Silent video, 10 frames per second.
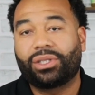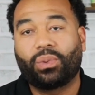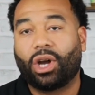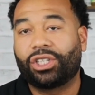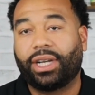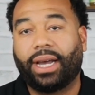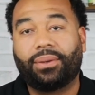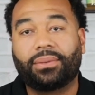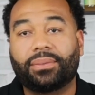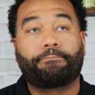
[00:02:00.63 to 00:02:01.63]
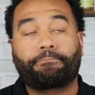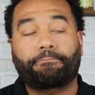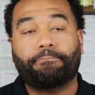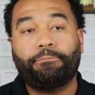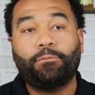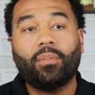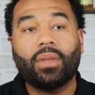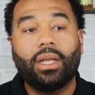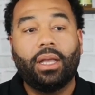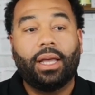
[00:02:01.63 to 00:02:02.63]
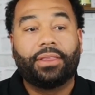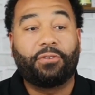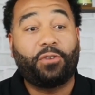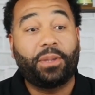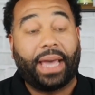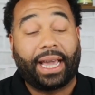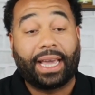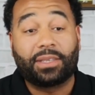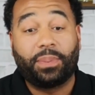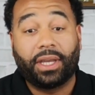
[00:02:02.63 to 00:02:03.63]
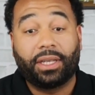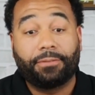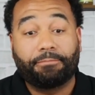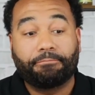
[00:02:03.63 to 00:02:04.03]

wash it out. The feedback has been,